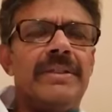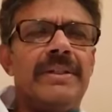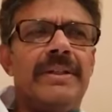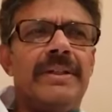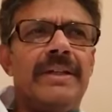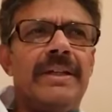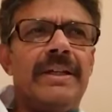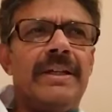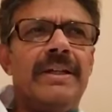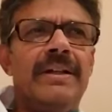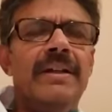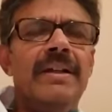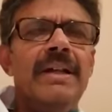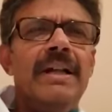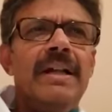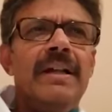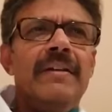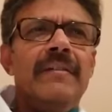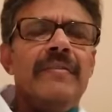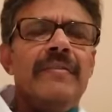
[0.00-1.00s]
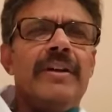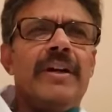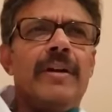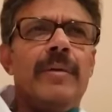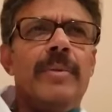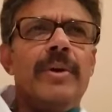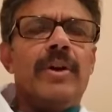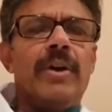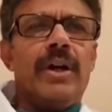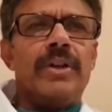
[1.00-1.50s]
and we have
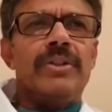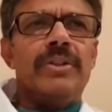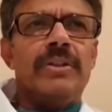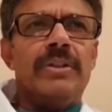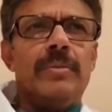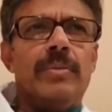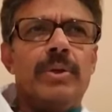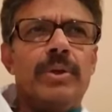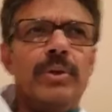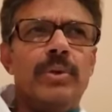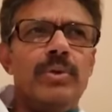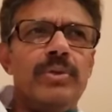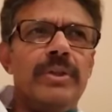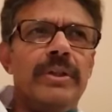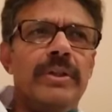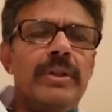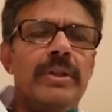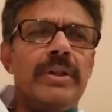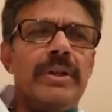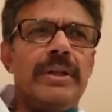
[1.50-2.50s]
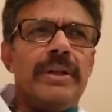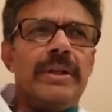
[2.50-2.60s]
to be cautious about using